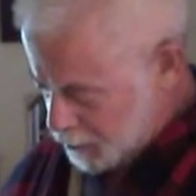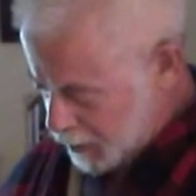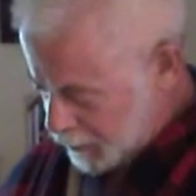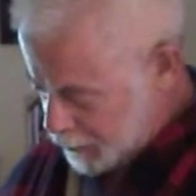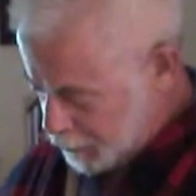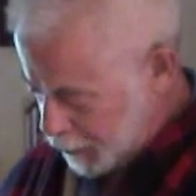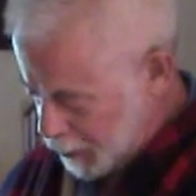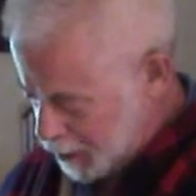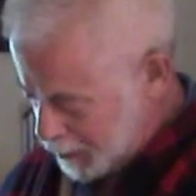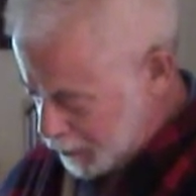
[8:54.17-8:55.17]
while a
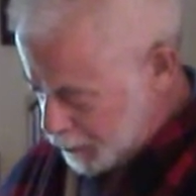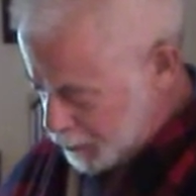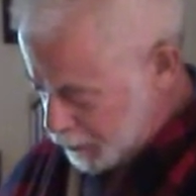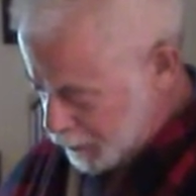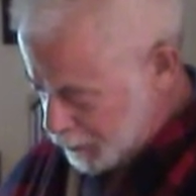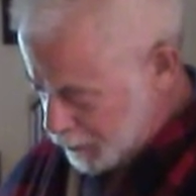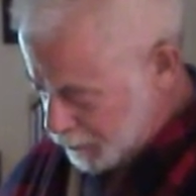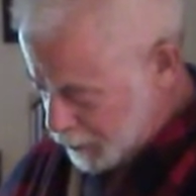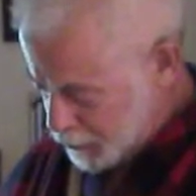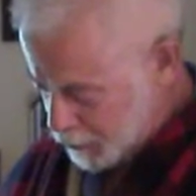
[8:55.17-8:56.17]
Scriabin
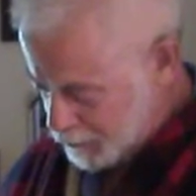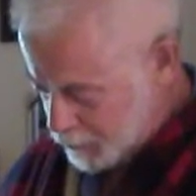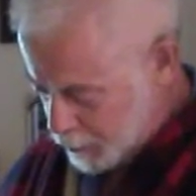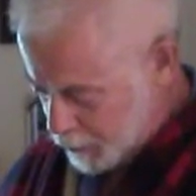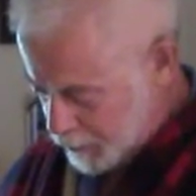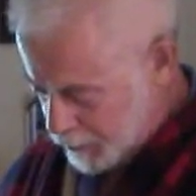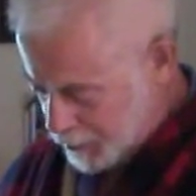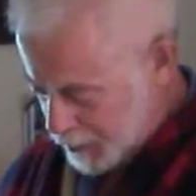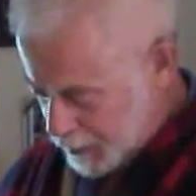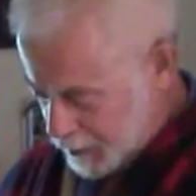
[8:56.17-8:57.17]
concerto issued forth
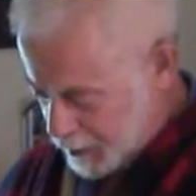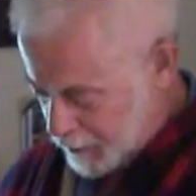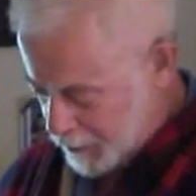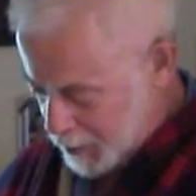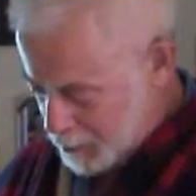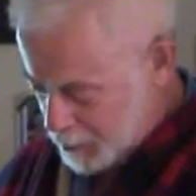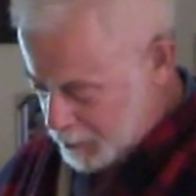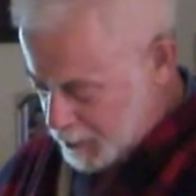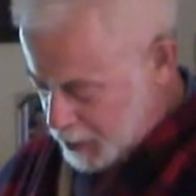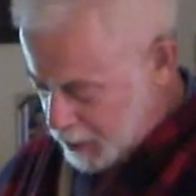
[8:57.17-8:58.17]
from the FM
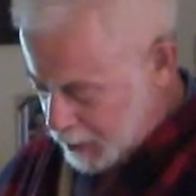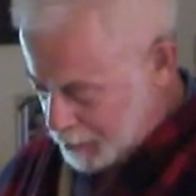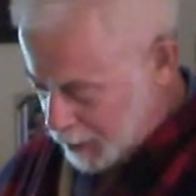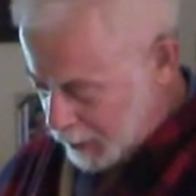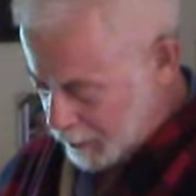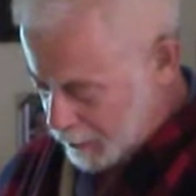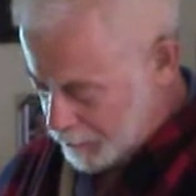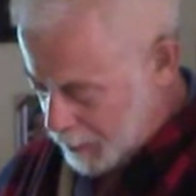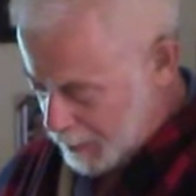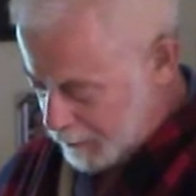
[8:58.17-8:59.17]
CD player
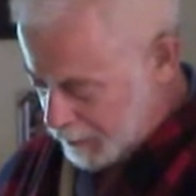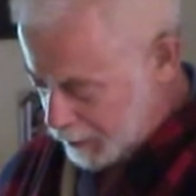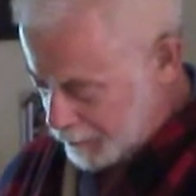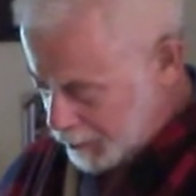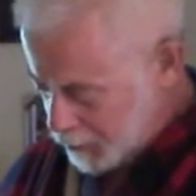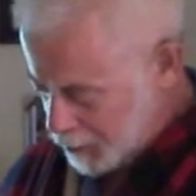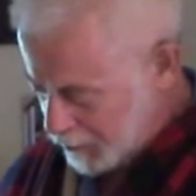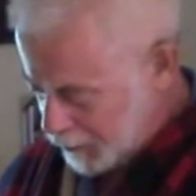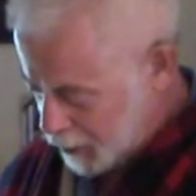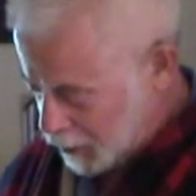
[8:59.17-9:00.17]
in the living room
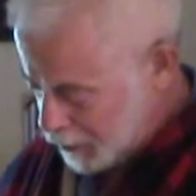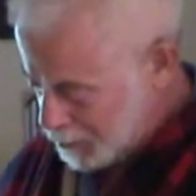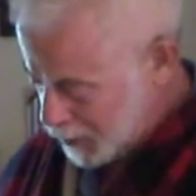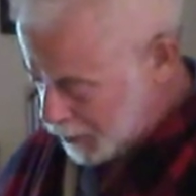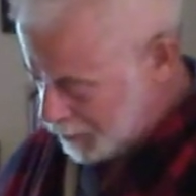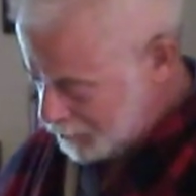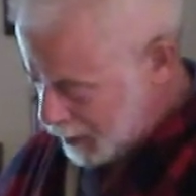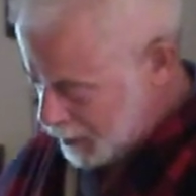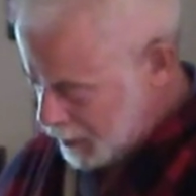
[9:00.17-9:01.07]
of her condominium,